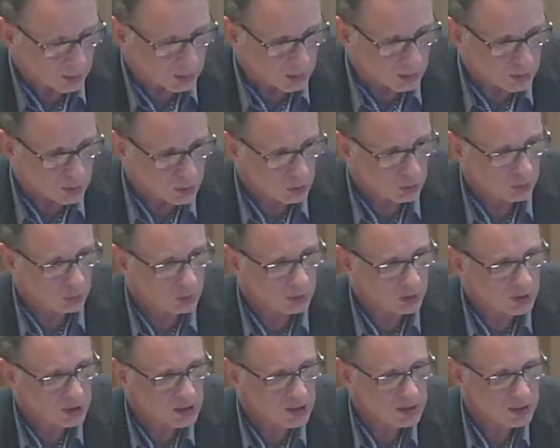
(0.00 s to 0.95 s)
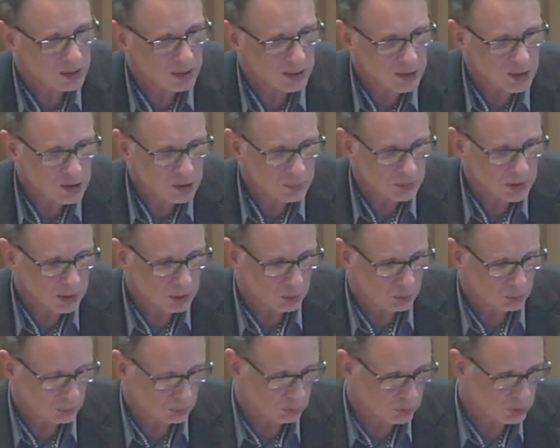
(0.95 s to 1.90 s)
So this leads me
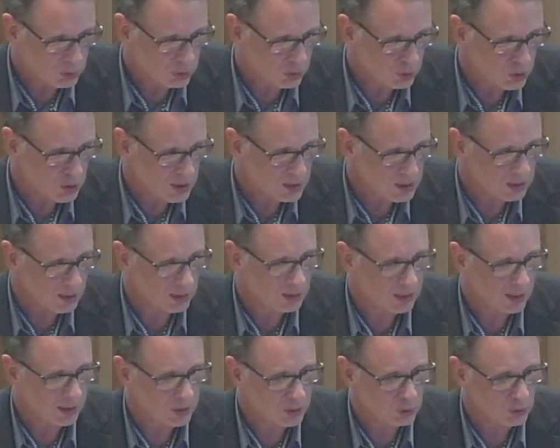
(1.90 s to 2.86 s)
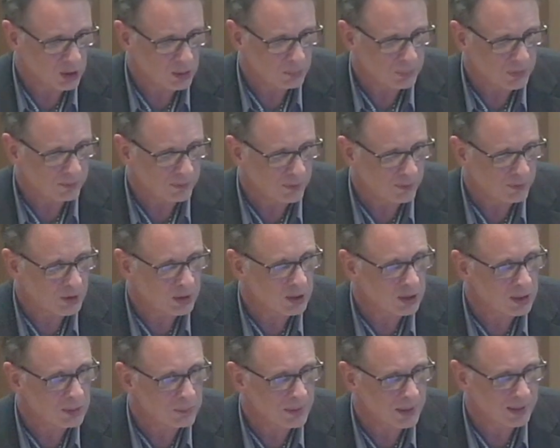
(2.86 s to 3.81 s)
to suggest that actually
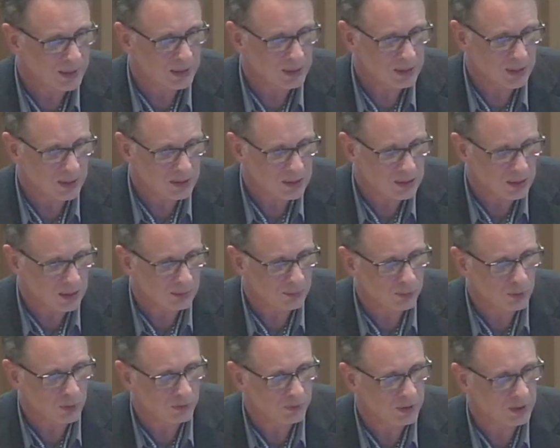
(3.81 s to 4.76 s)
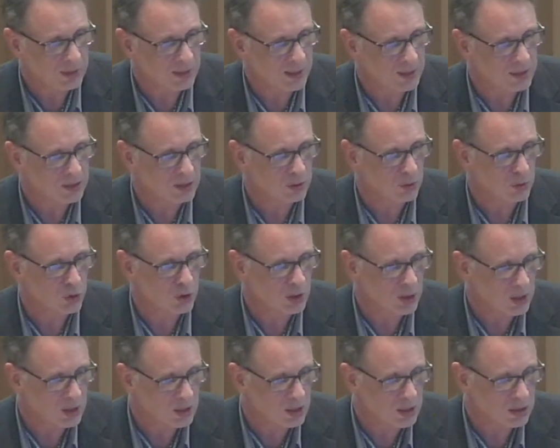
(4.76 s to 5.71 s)
p53 can get involved in
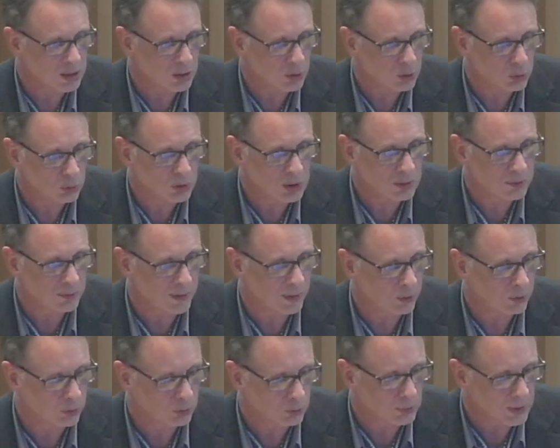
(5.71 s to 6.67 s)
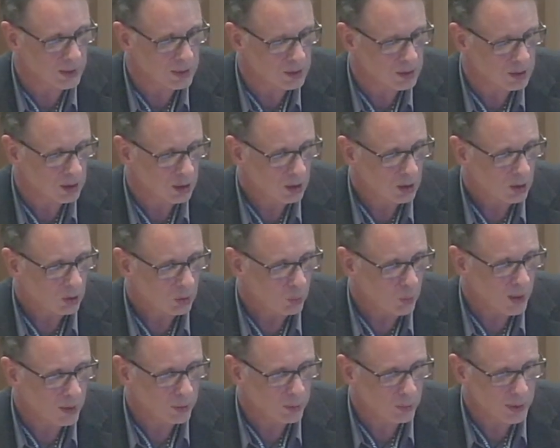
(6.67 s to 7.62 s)
carcinogenesis in two different ways.
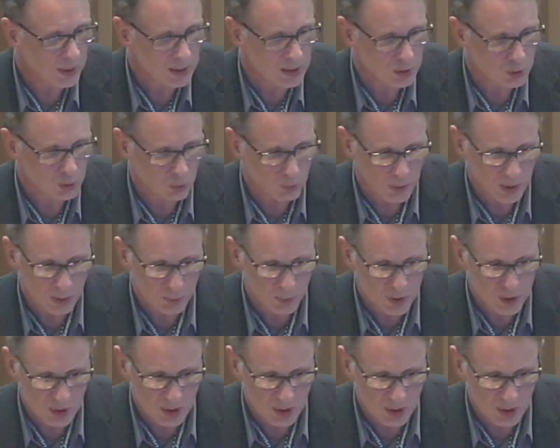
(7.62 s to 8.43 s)
One way is the way which is